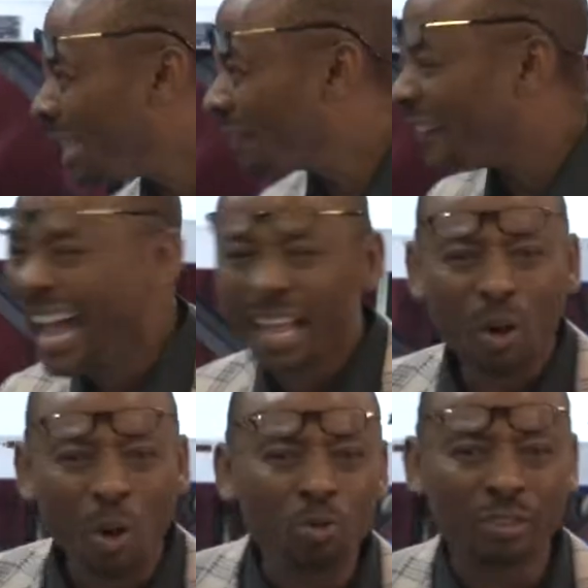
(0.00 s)
if I
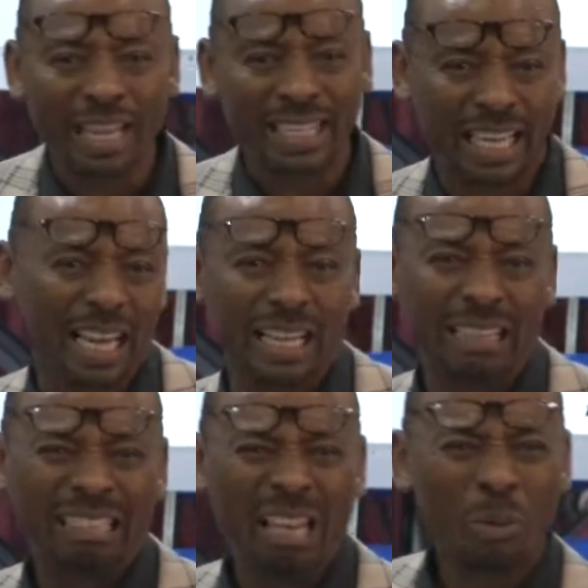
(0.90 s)
owned that car,
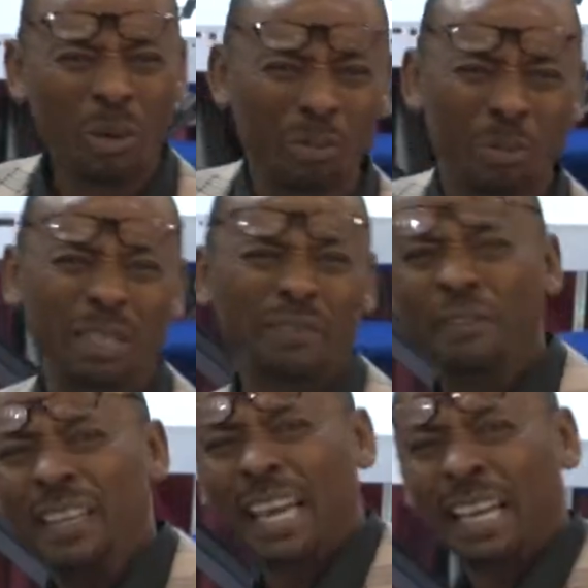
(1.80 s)
what would it
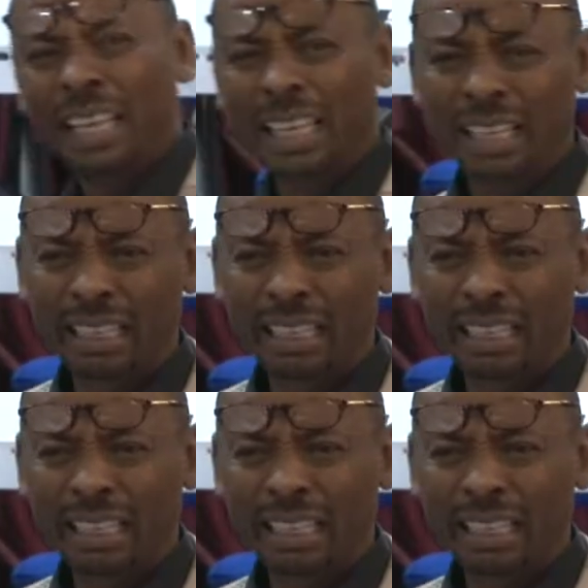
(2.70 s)
feel like?